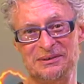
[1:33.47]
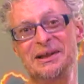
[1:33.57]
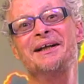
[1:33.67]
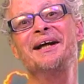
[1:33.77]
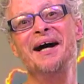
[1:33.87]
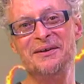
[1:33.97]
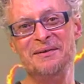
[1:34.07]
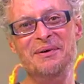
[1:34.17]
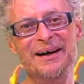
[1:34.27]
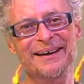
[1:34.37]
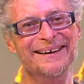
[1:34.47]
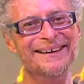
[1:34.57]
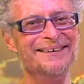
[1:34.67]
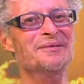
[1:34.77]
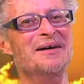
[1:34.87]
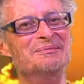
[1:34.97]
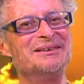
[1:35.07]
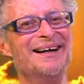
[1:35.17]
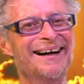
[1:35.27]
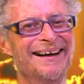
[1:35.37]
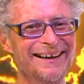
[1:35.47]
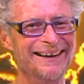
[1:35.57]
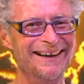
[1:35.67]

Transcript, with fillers: check it out on my uh, website